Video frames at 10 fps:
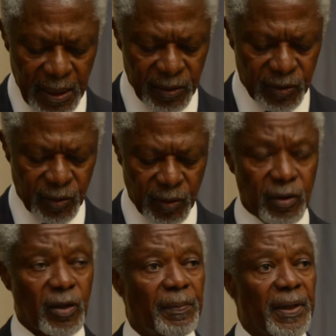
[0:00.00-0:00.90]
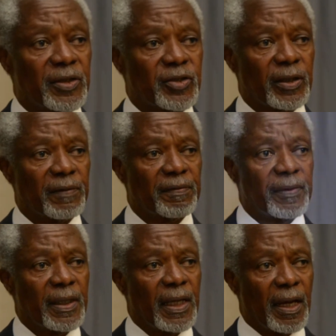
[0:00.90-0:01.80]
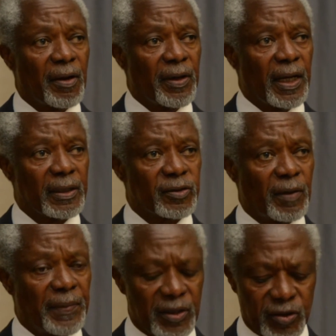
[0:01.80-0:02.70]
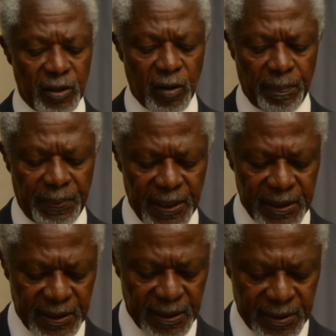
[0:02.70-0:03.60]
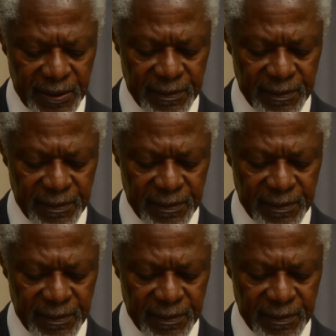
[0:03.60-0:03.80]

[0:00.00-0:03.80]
noted that African leaders have made repeated promises